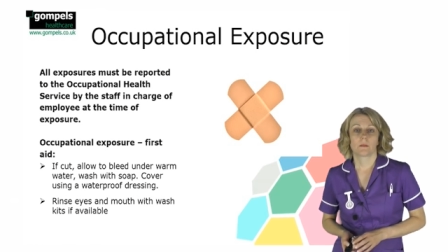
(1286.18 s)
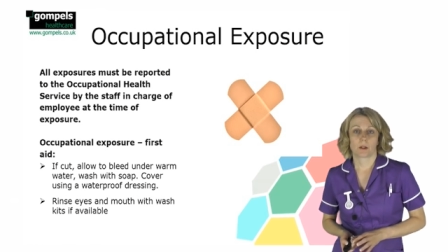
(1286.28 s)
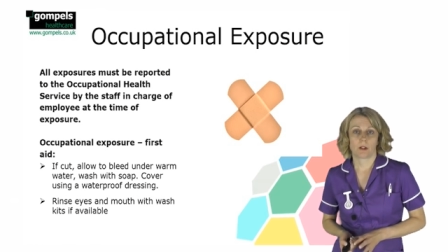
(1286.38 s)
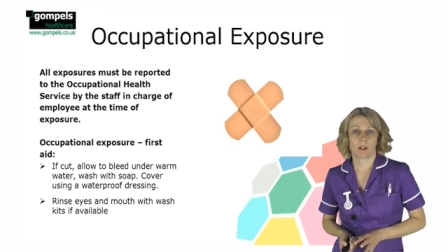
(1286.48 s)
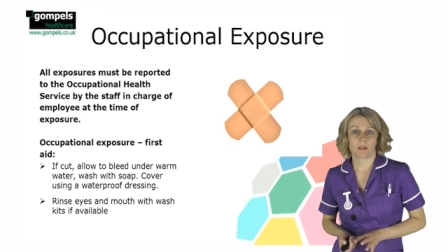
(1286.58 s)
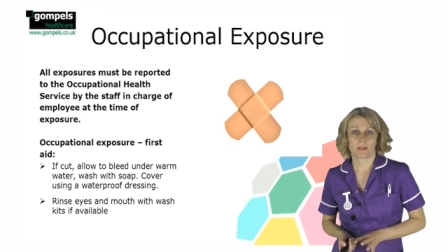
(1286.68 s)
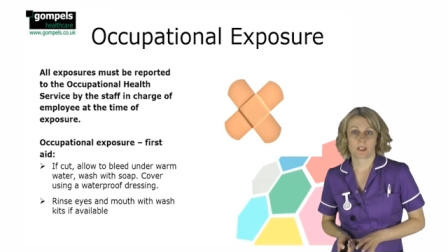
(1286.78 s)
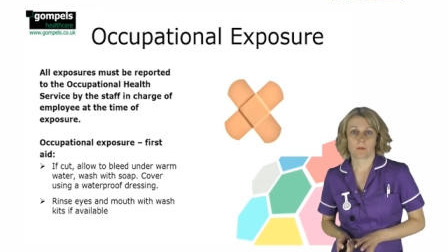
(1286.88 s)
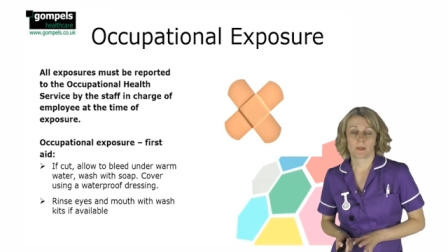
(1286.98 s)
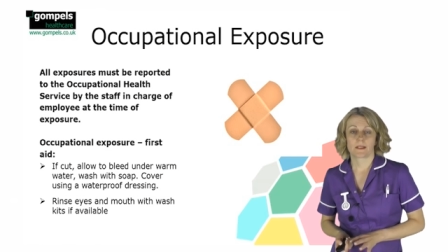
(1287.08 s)
There are
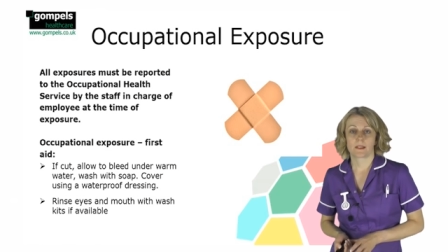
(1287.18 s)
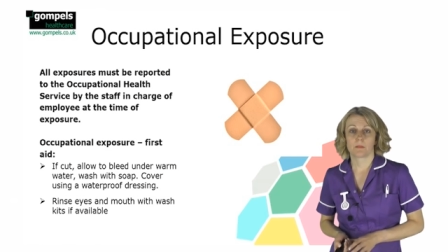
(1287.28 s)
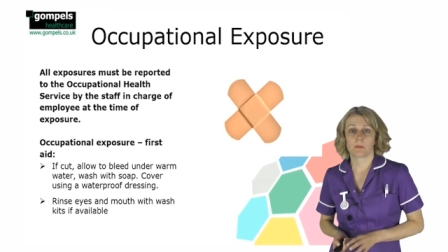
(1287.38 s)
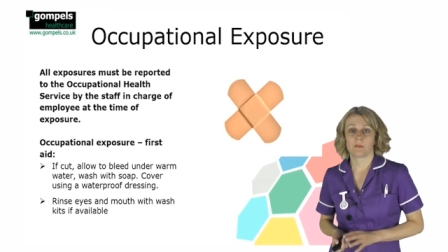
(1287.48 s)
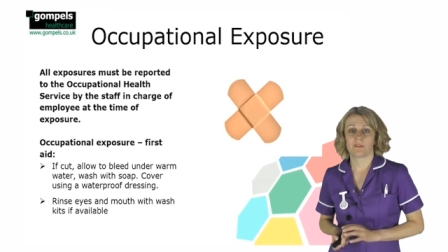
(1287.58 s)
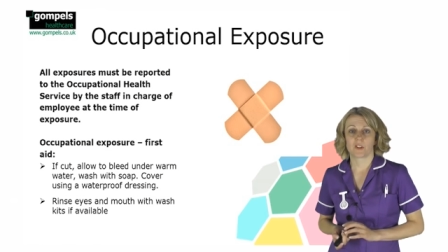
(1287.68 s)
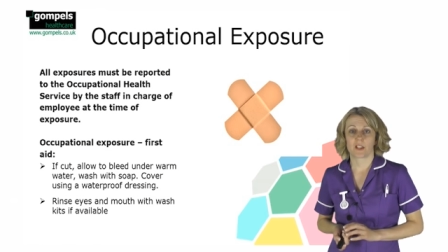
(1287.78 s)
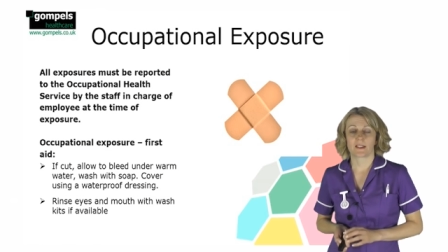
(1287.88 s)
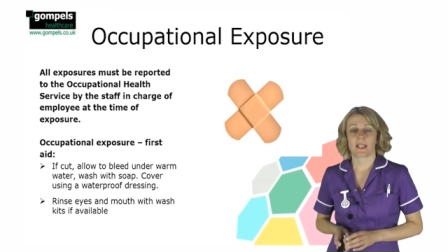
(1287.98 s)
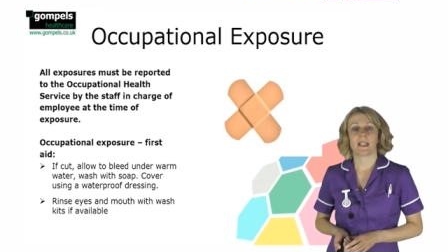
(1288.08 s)
some simple
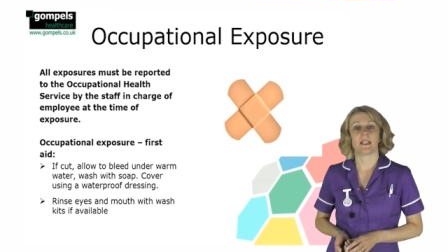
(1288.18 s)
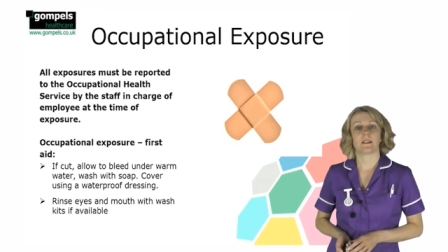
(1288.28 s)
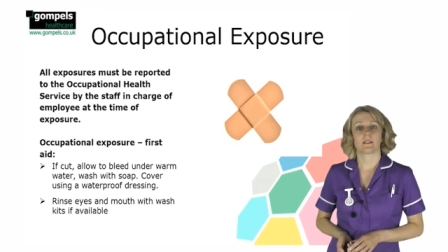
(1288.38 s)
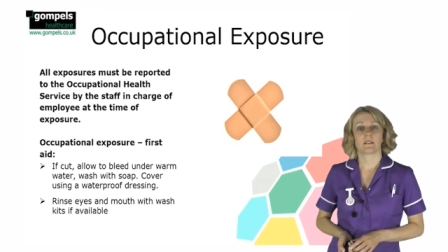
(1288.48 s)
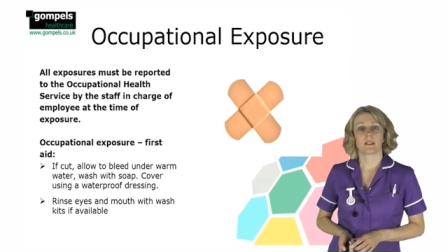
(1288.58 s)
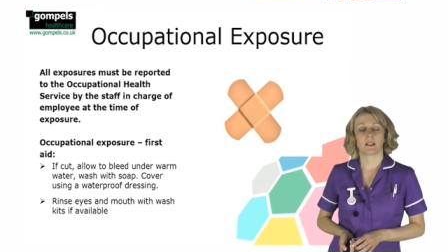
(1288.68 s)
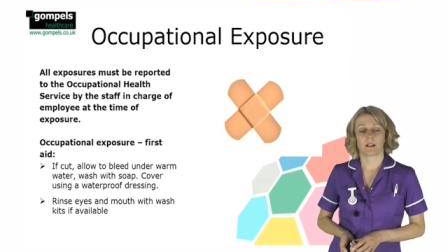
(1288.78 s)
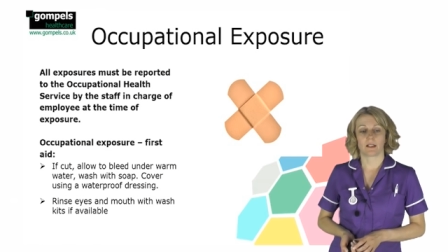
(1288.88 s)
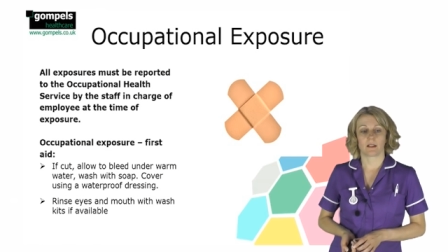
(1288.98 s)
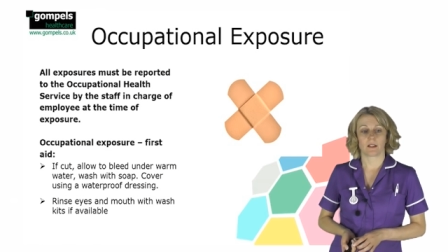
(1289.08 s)
first aid
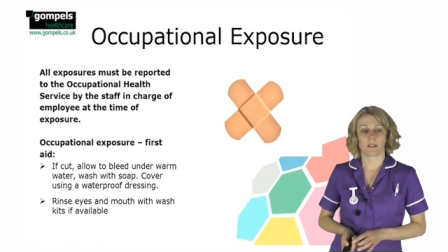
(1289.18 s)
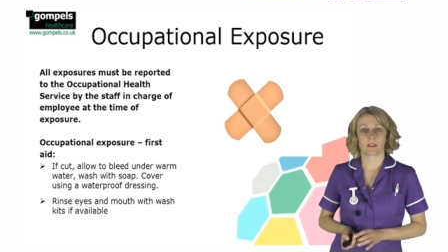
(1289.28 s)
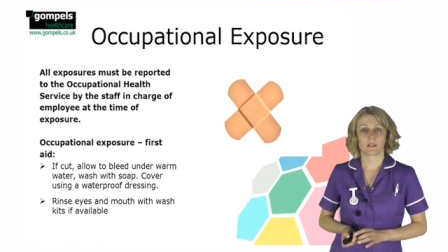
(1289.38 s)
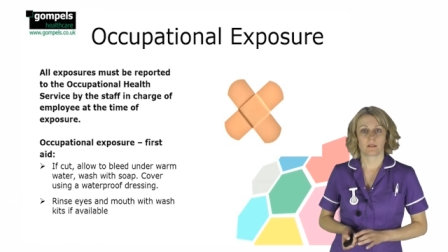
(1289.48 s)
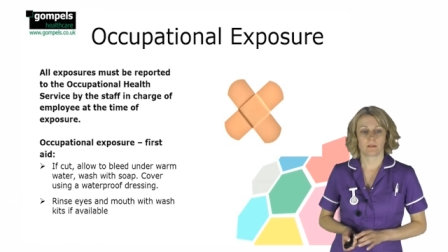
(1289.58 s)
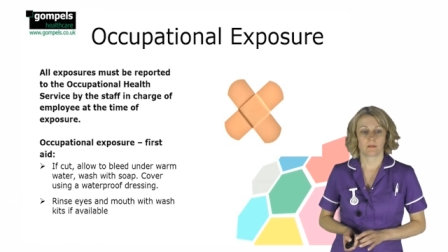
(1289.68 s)
guidelines.